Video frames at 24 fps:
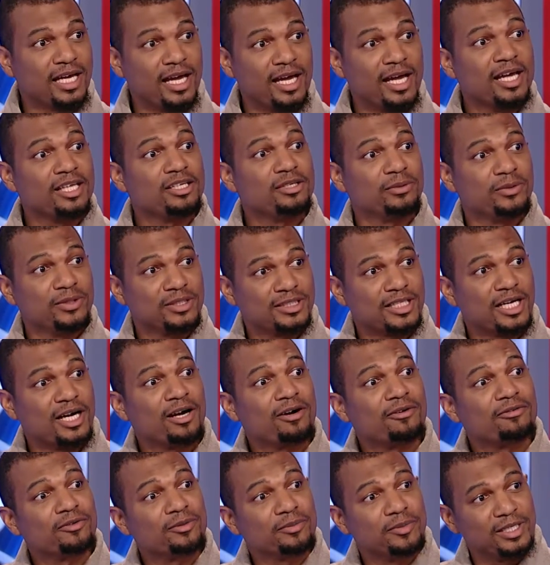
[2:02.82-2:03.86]
I had to
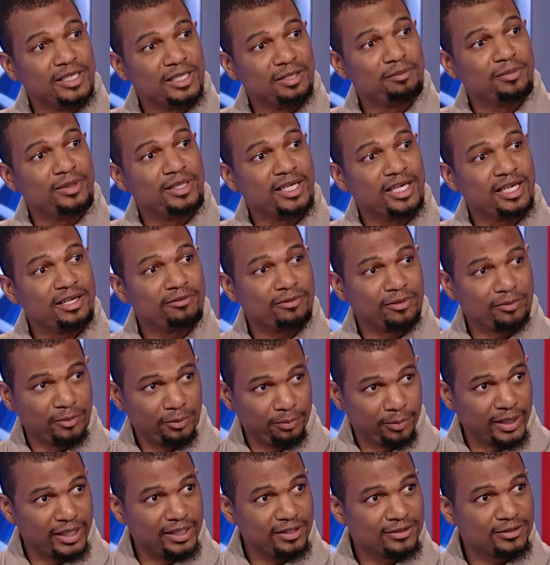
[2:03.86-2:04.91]
retire from the NBA, from the
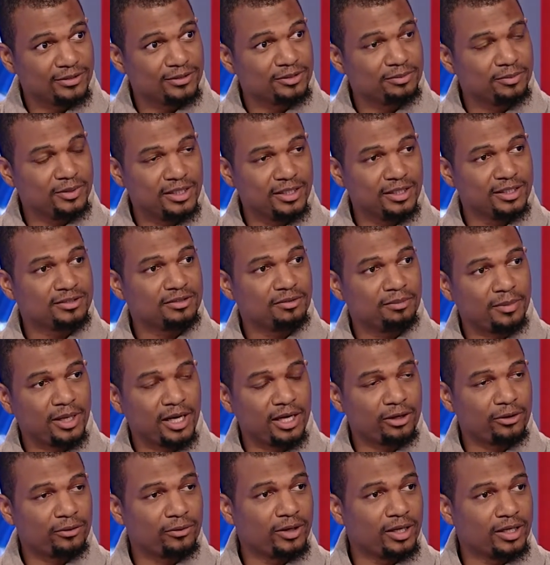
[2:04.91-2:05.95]
Pacers, because of
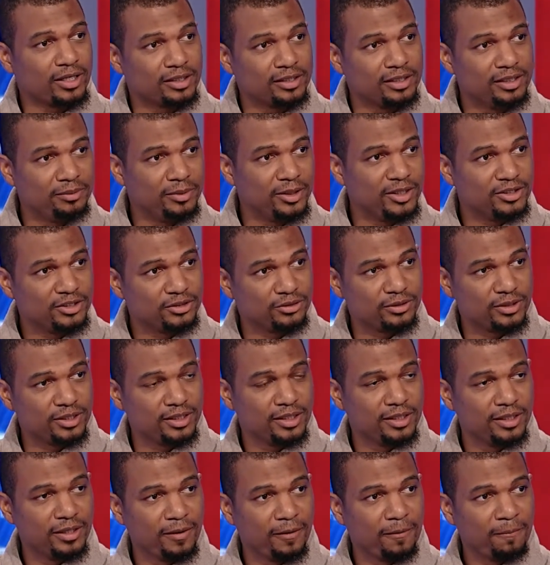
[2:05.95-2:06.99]
my chronic knee injury.
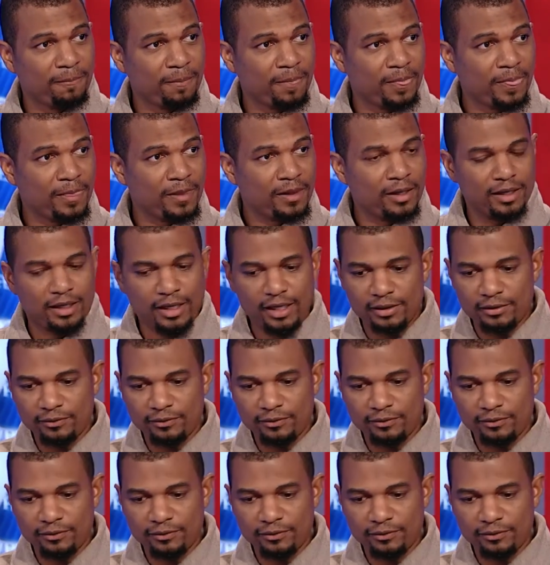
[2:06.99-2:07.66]
Really? And I